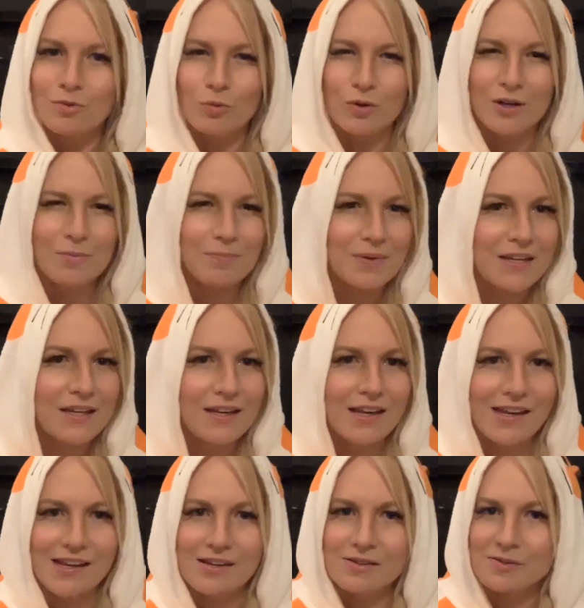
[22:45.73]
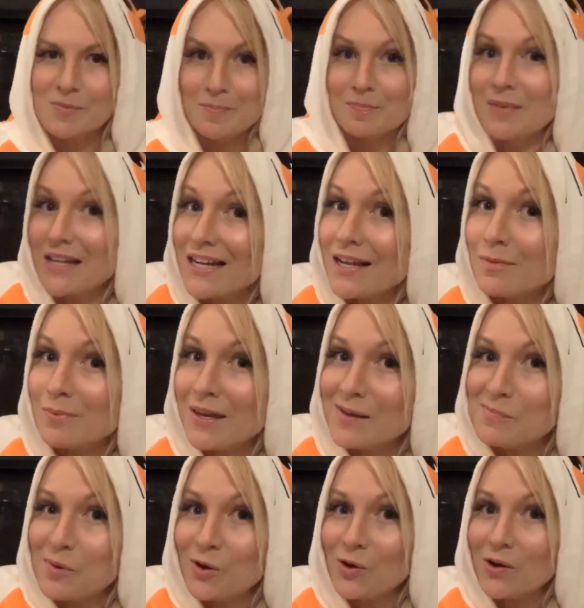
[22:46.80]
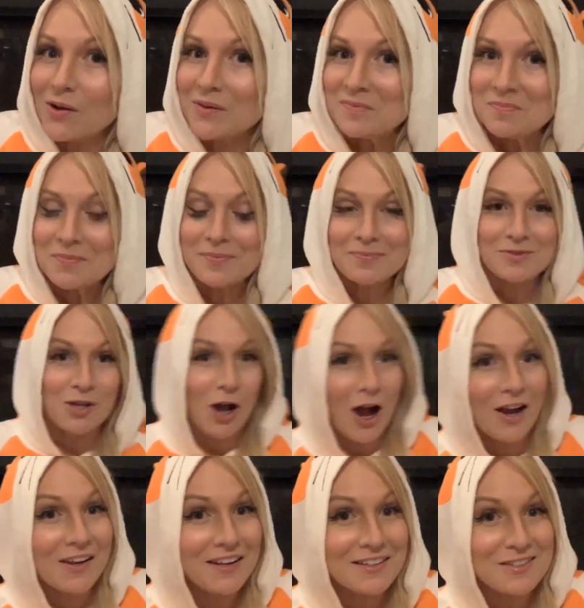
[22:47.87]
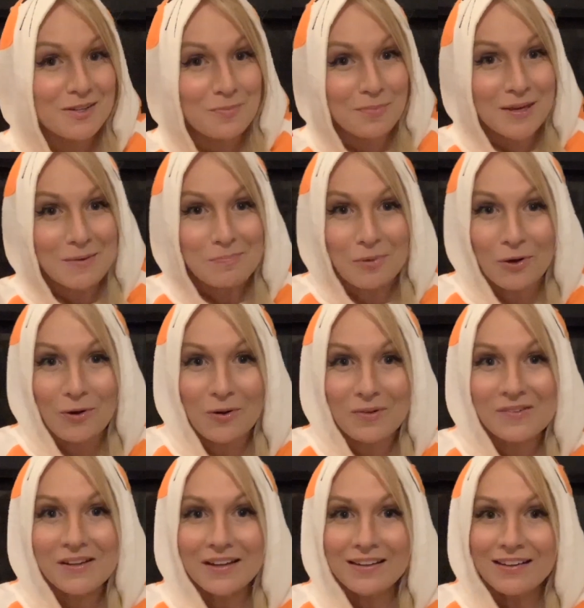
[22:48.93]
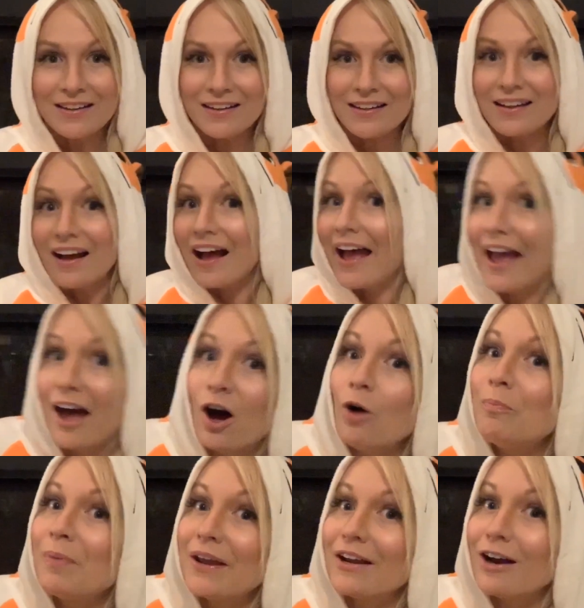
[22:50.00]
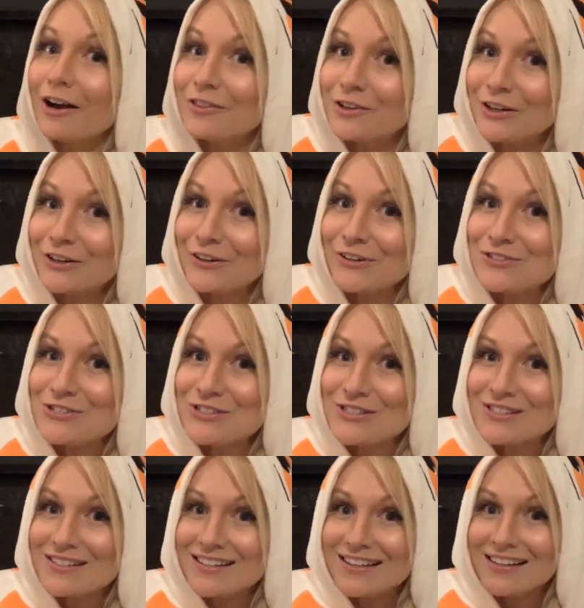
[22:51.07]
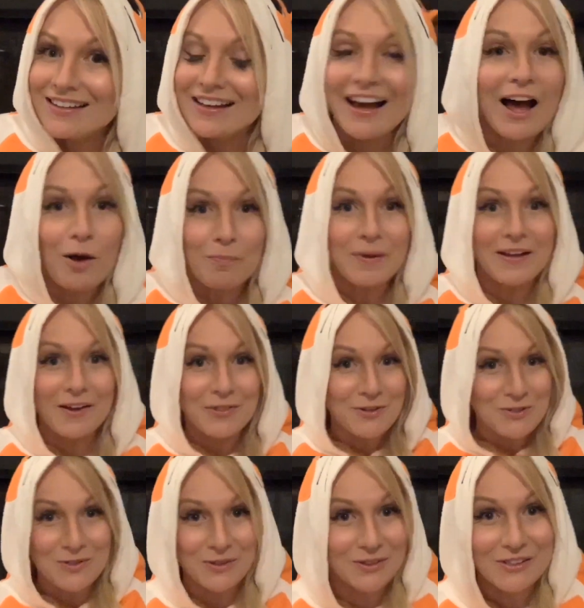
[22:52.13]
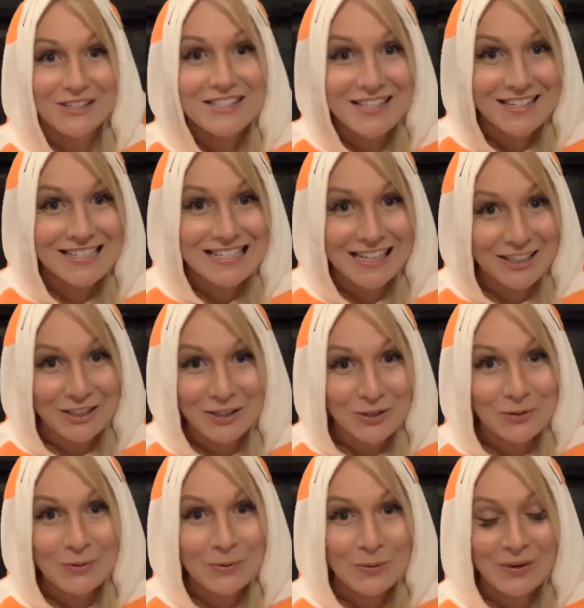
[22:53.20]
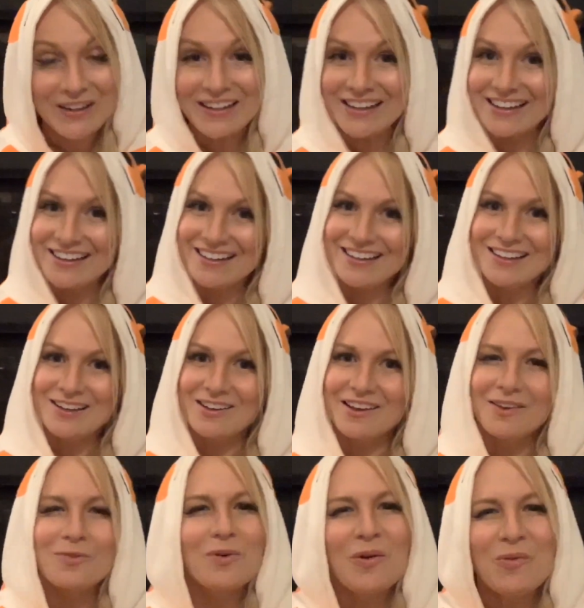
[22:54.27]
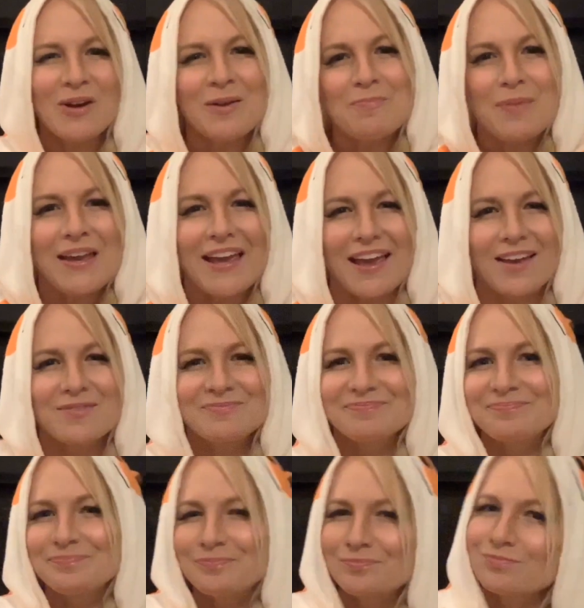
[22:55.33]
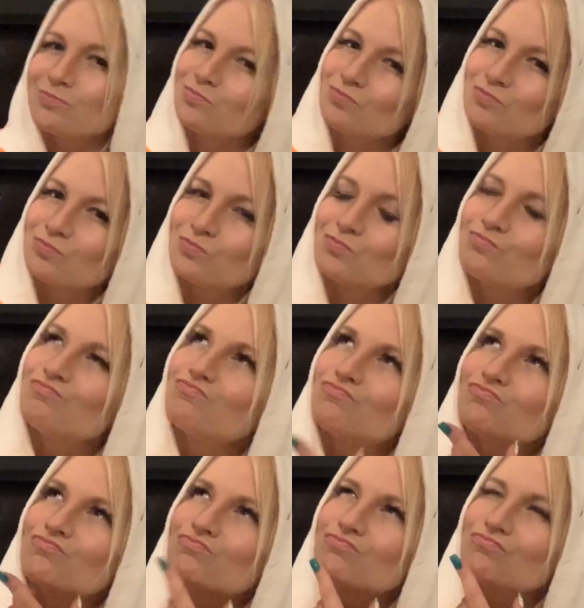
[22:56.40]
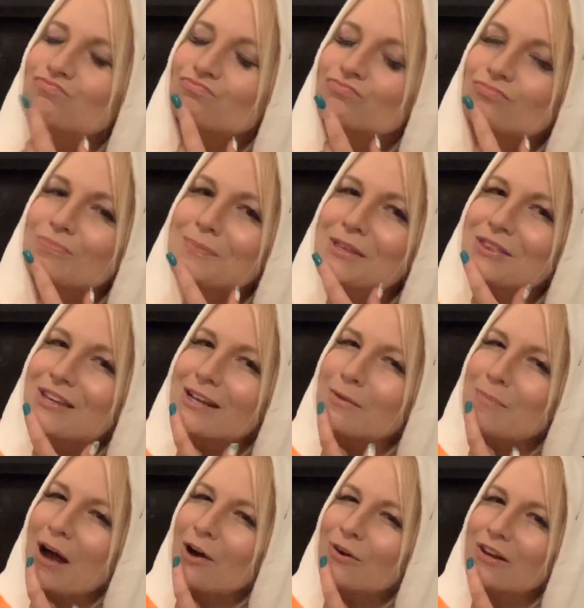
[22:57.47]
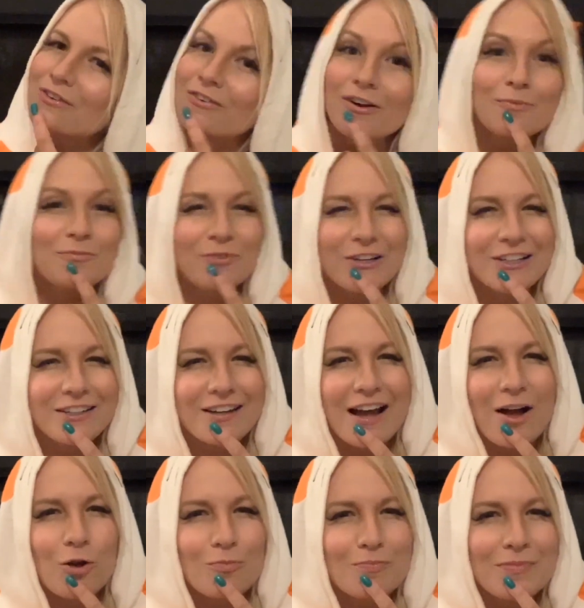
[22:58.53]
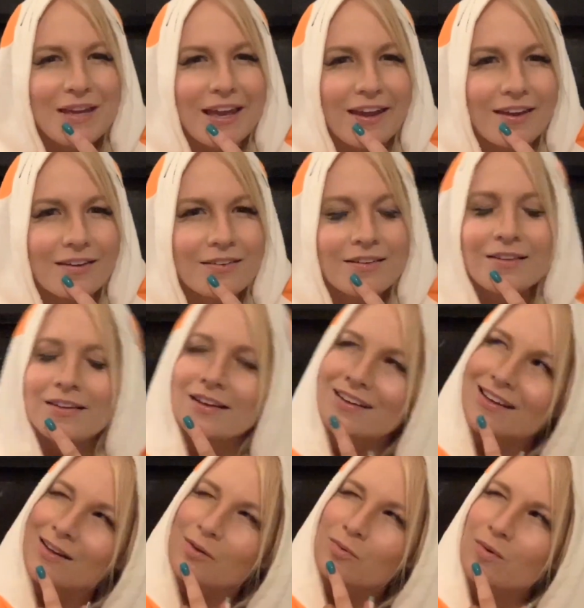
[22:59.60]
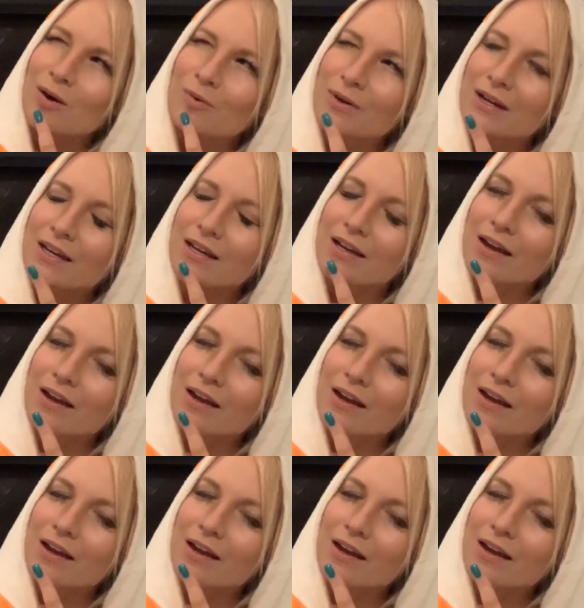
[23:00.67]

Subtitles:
Would it be meeting people, talking to people, helping others listen to you? What would it be? Let me think about if Humphrey could help me, what would he